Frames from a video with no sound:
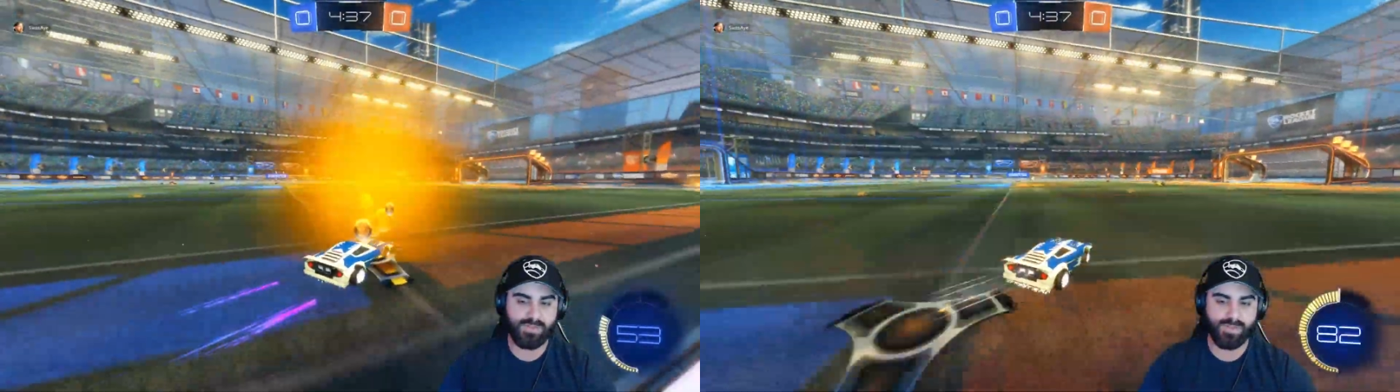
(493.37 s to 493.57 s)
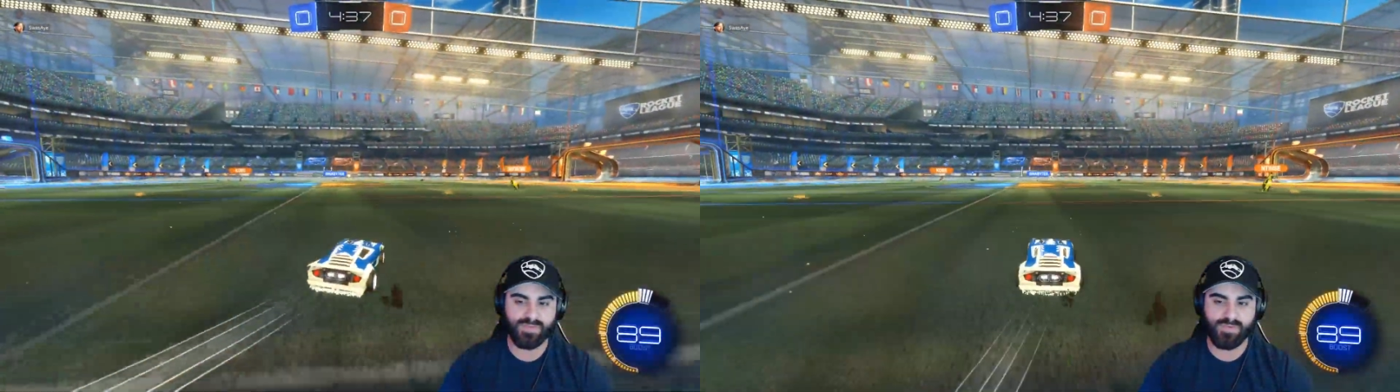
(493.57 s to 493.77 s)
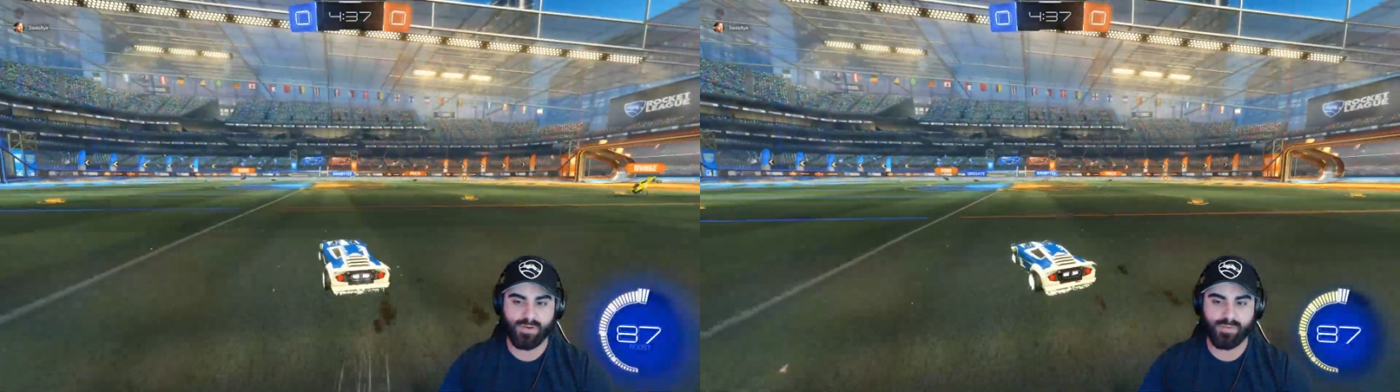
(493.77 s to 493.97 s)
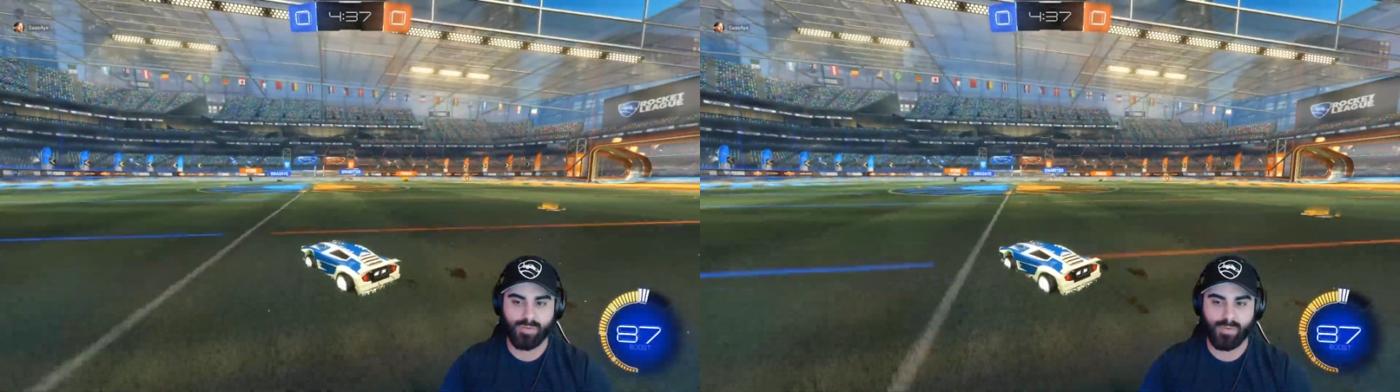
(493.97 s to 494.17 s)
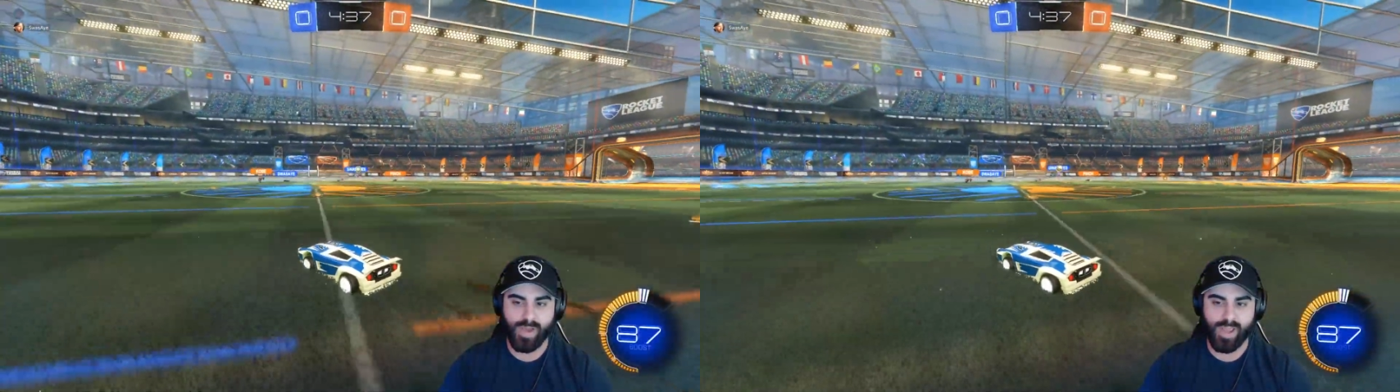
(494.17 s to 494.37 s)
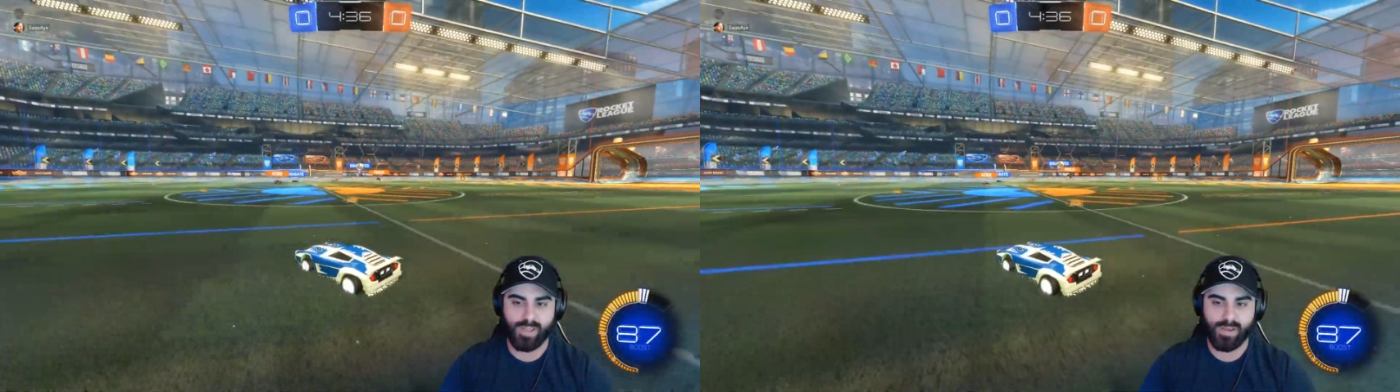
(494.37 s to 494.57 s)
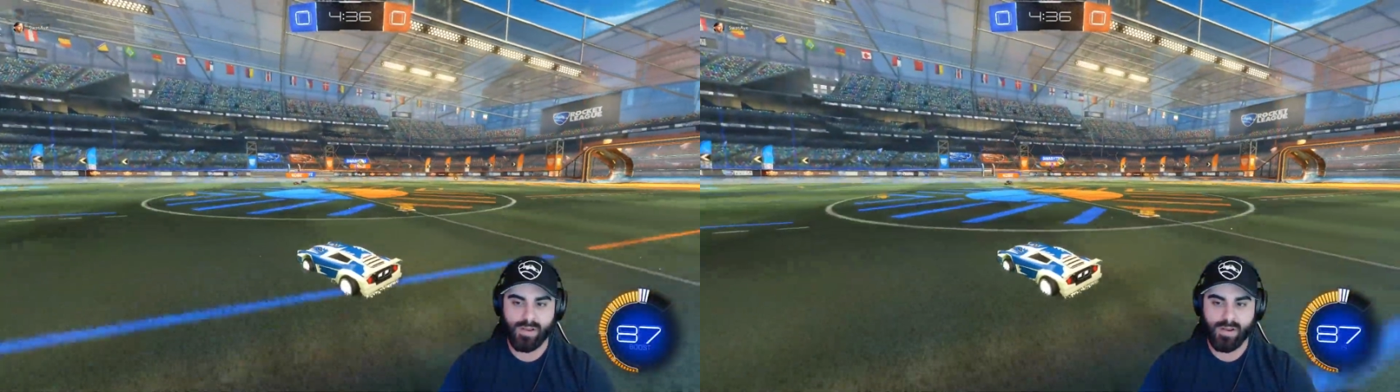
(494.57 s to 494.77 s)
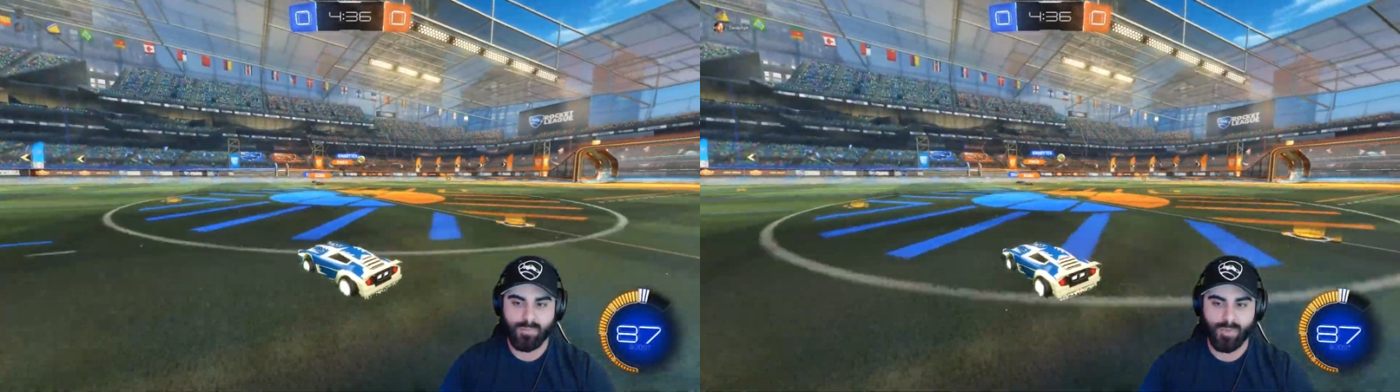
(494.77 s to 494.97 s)
much farther away,
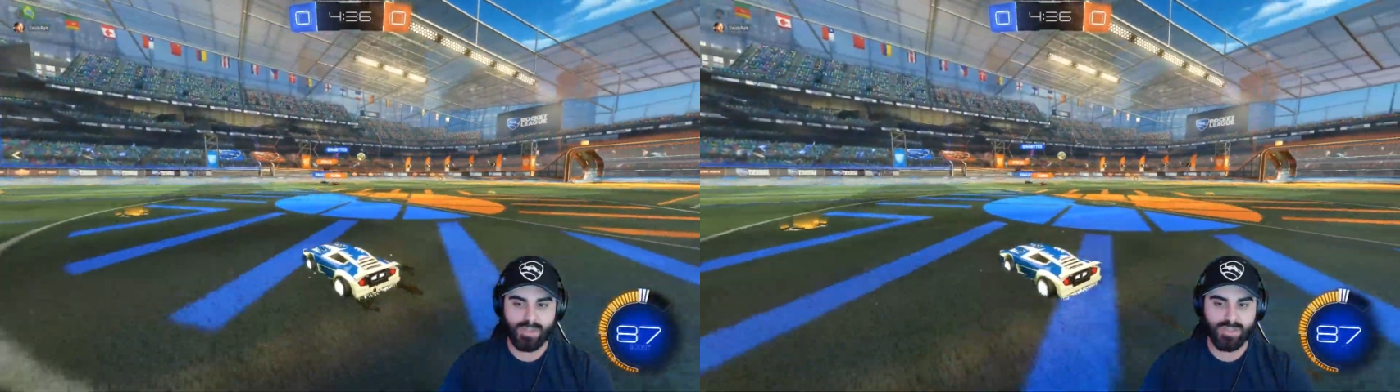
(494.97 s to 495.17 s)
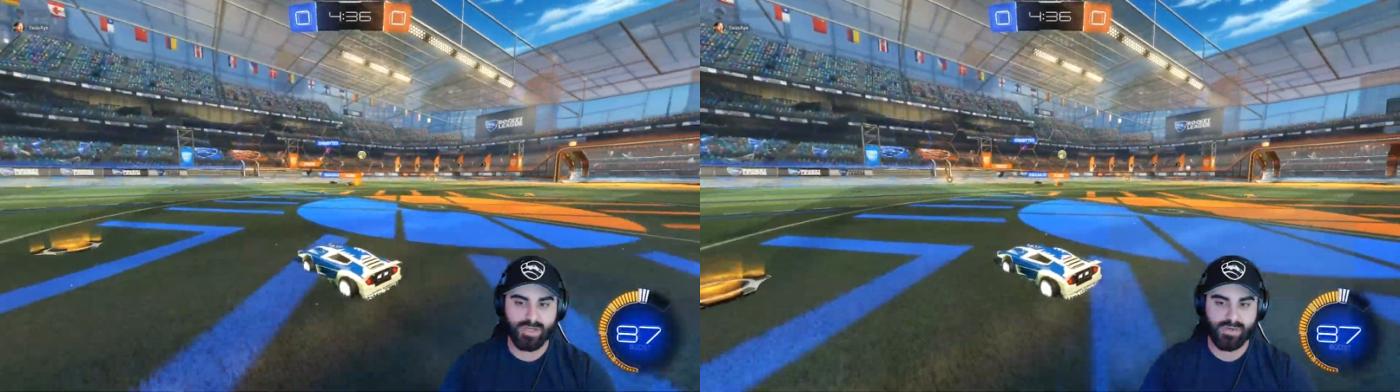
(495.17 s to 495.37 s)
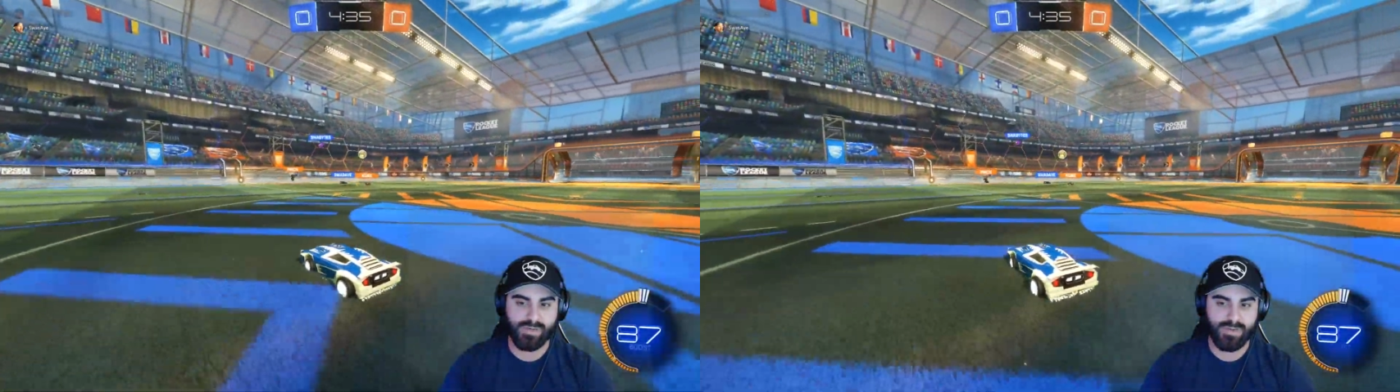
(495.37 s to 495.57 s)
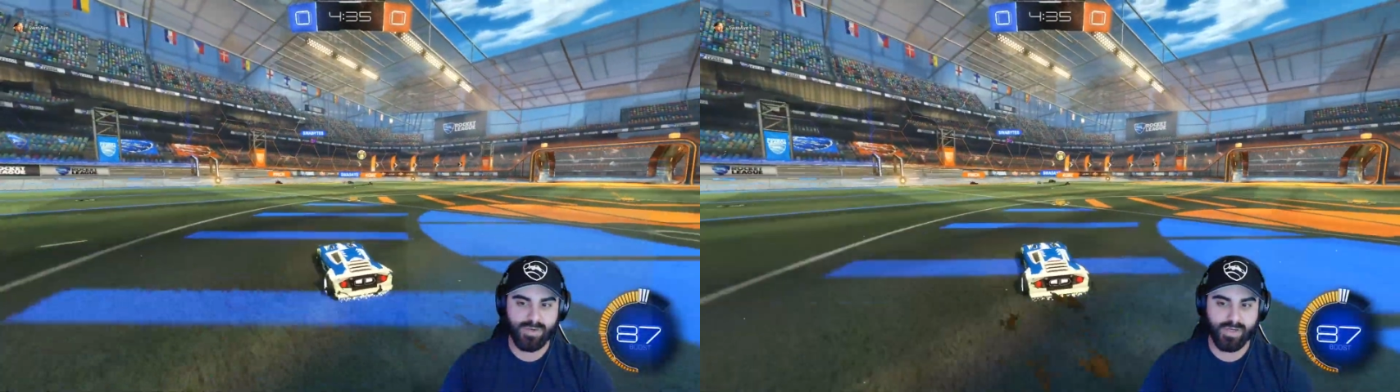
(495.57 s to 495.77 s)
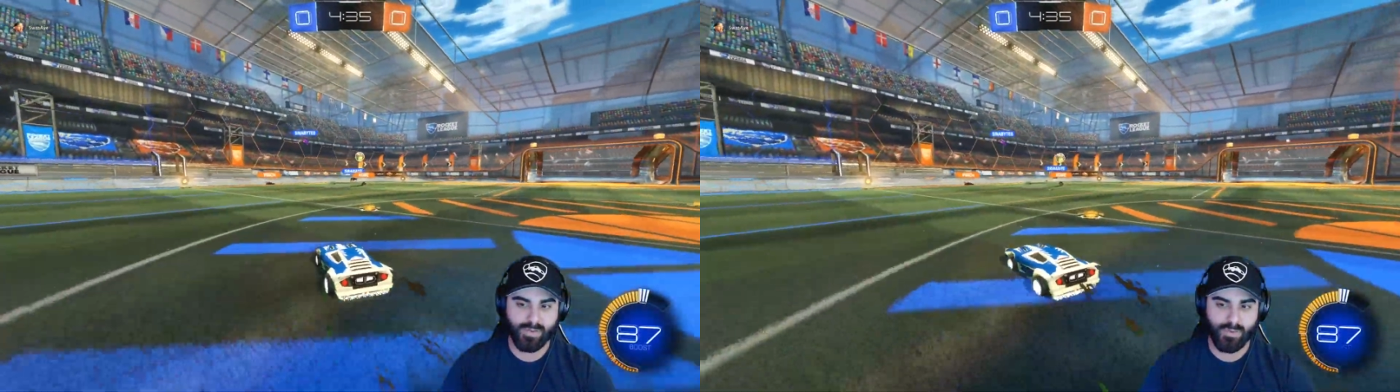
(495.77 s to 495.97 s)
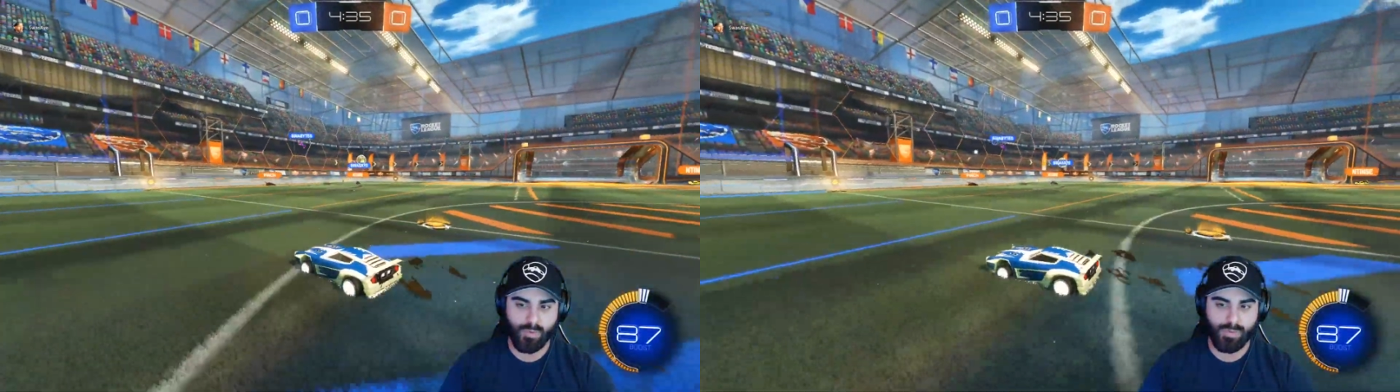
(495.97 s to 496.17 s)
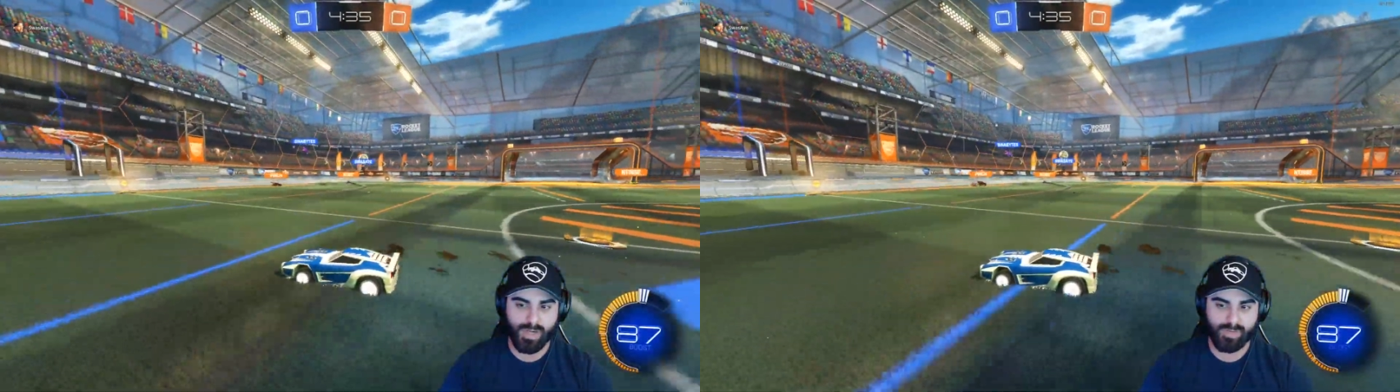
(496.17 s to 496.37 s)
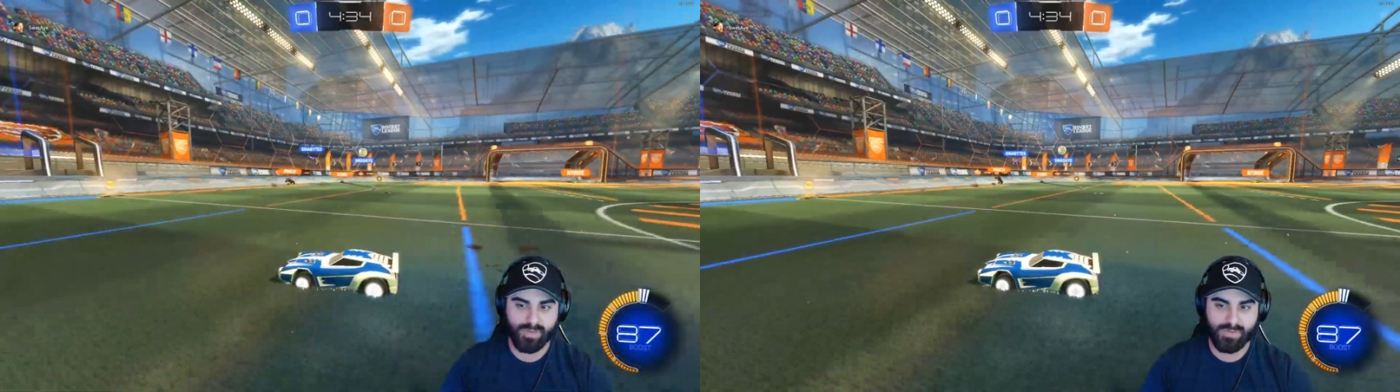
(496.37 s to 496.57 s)
we're actually going to see you get a goal
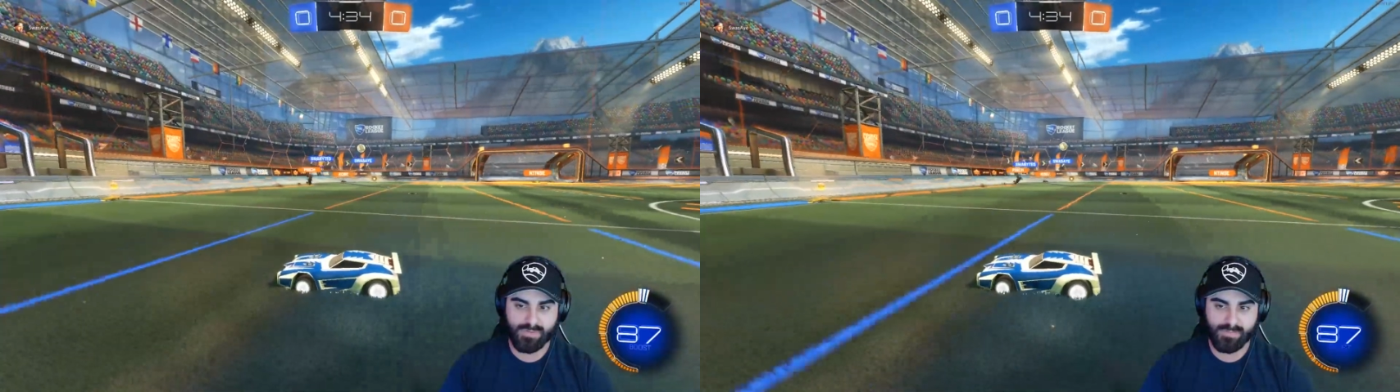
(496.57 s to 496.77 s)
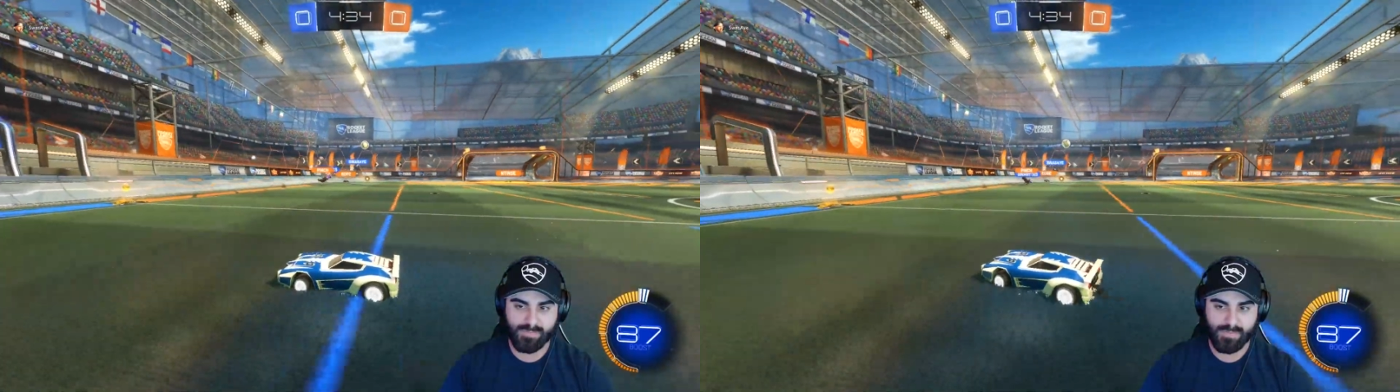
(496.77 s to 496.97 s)
out of this.